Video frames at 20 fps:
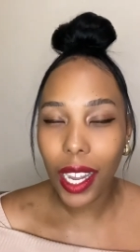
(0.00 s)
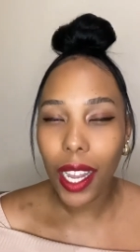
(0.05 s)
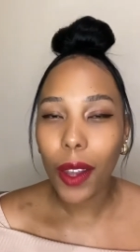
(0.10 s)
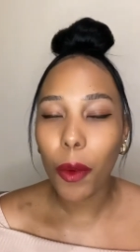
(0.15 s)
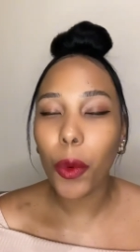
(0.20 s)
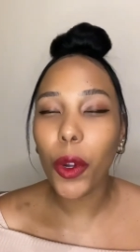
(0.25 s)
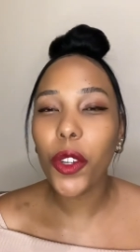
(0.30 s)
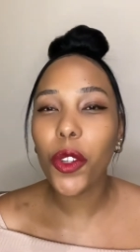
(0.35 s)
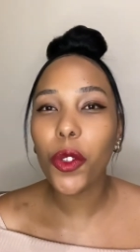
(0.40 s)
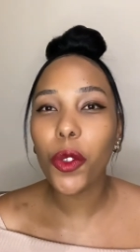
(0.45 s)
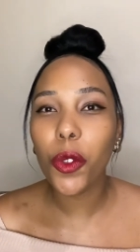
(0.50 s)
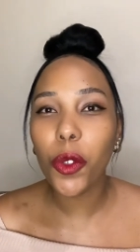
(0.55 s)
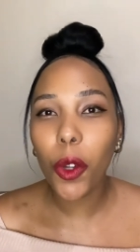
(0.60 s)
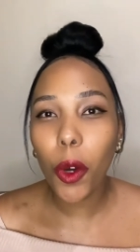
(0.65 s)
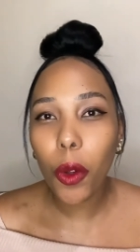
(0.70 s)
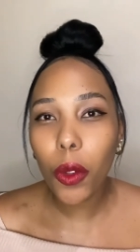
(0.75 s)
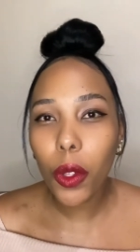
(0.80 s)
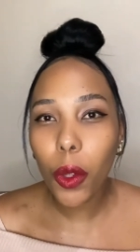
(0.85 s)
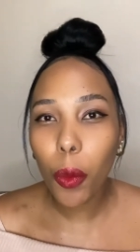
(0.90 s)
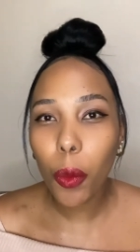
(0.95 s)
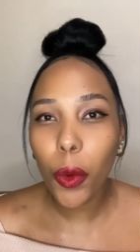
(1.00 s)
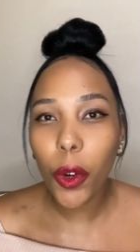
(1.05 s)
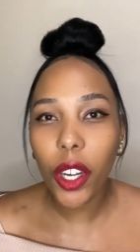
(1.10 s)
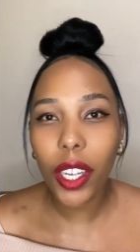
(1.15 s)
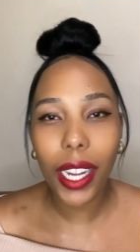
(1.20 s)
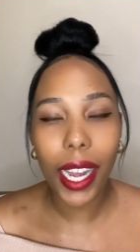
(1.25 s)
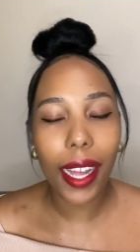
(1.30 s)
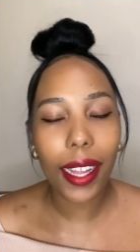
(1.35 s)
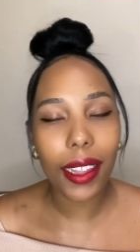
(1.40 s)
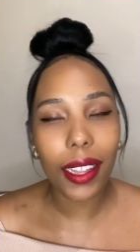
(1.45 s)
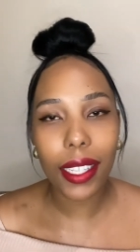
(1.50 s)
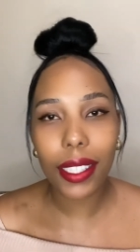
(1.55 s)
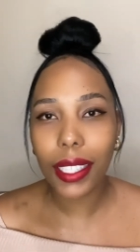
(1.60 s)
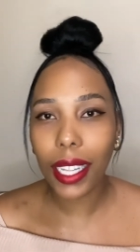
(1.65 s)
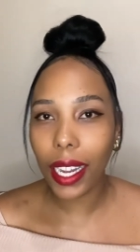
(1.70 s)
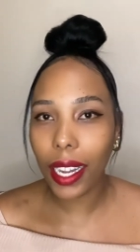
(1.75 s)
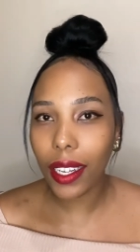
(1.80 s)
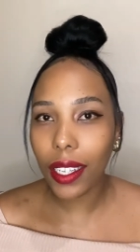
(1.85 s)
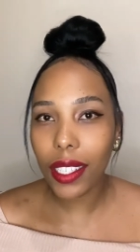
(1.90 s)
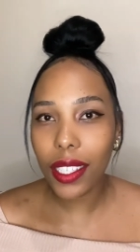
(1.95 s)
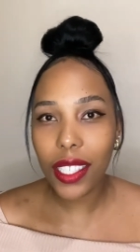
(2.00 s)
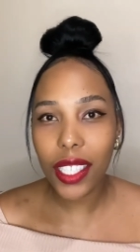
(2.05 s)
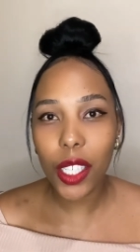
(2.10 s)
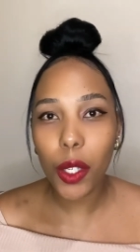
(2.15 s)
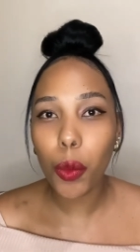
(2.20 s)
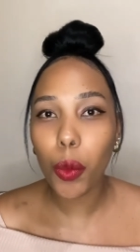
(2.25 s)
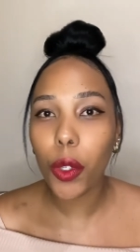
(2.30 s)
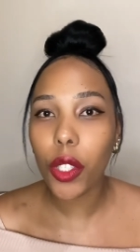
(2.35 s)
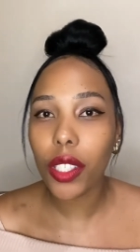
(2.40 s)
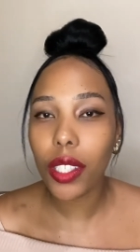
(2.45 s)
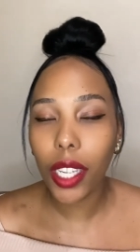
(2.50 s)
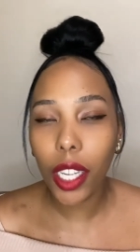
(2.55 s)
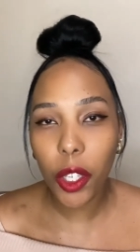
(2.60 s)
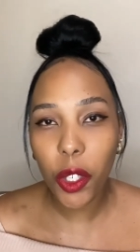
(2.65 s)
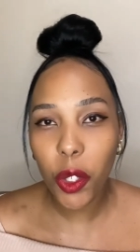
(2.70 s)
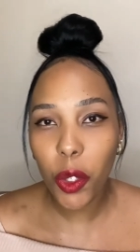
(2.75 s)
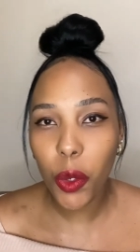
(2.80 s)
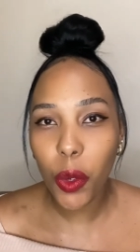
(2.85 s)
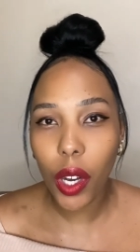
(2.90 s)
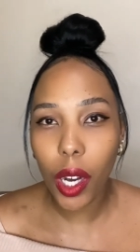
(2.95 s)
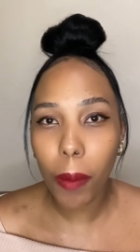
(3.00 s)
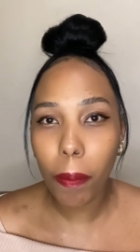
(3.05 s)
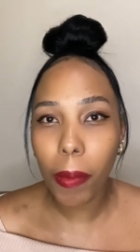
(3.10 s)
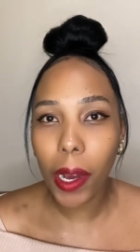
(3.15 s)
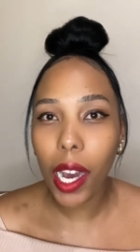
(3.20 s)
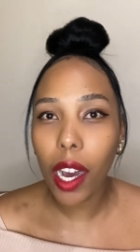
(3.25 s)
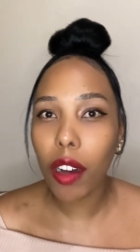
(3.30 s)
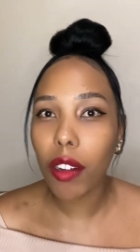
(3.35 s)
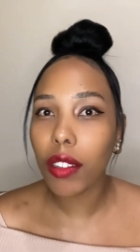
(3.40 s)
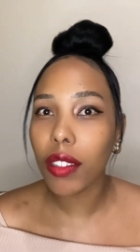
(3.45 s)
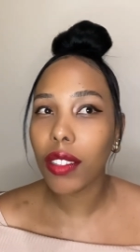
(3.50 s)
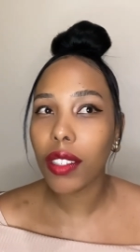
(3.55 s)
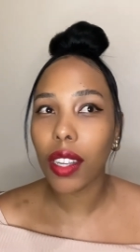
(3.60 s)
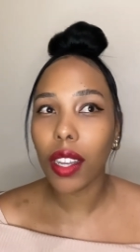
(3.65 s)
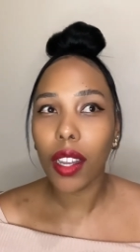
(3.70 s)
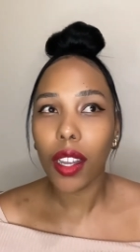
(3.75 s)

When you know the work, I think the L&D will take you about